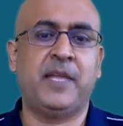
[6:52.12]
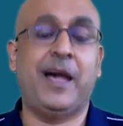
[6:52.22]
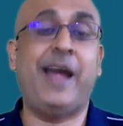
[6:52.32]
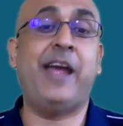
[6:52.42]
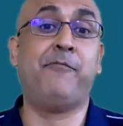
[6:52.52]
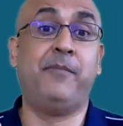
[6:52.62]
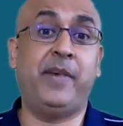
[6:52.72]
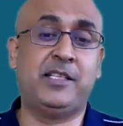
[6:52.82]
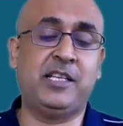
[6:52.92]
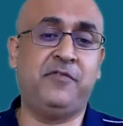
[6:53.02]
I have
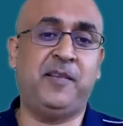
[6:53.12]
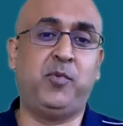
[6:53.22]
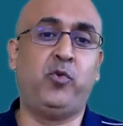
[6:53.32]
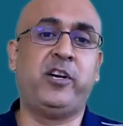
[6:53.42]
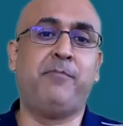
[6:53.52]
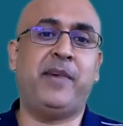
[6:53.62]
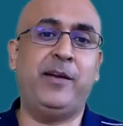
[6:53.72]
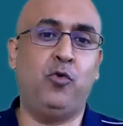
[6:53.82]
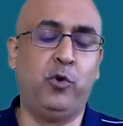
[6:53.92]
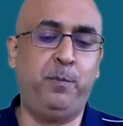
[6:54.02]
myself uploaded
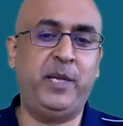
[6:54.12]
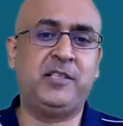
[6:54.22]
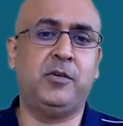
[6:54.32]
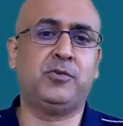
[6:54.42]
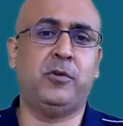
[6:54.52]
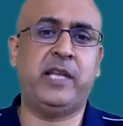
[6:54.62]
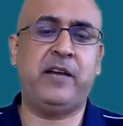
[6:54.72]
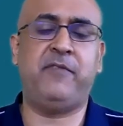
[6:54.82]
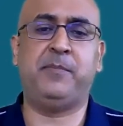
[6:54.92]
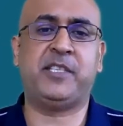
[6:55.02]
my own pictures on
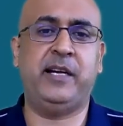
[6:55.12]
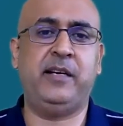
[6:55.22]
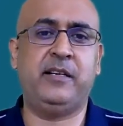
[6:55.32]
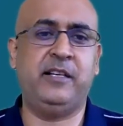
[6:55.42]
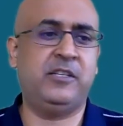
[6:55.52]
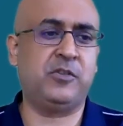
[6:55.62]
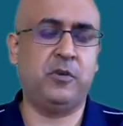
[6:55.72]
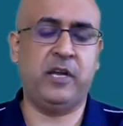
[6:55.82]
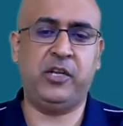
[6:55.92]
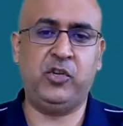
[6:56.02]
that website, and it's
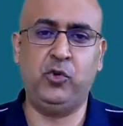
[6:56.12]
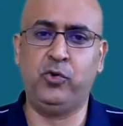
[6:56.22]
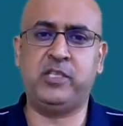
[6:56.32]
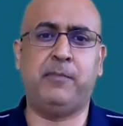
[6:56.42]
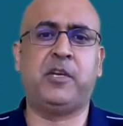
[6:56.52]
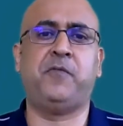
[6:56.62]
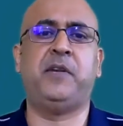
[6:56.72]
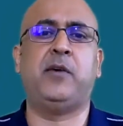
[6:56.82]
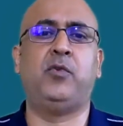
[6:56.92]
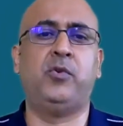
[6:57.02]
got a huge number of
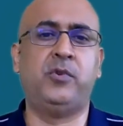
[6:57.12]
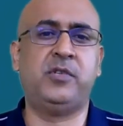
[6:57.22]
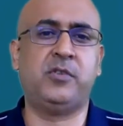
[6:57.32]
downloads.